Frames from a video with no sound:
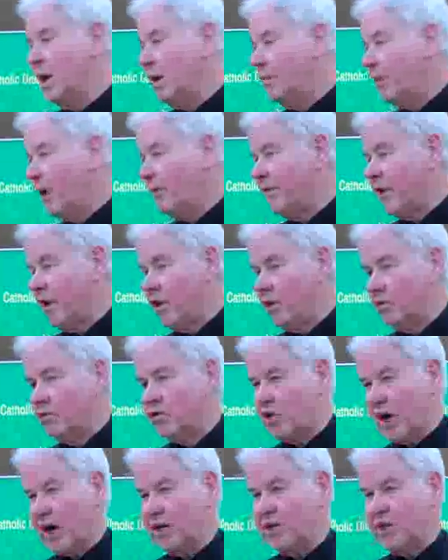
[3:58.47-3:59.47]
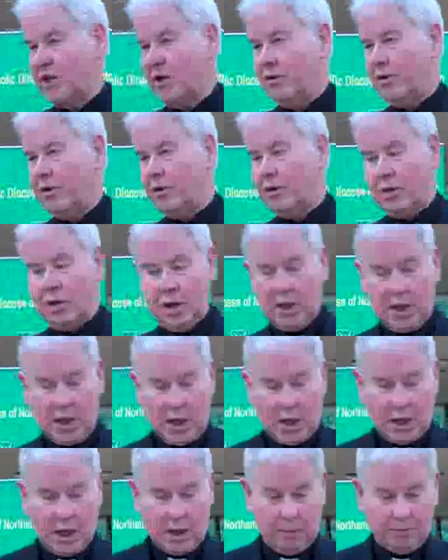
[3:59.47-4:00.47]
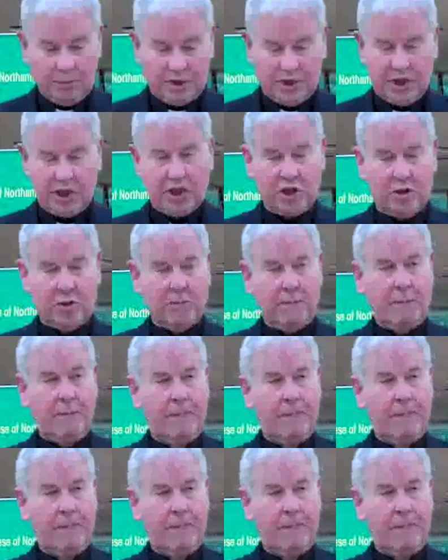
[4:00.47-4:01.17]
about the whole Tractarian position.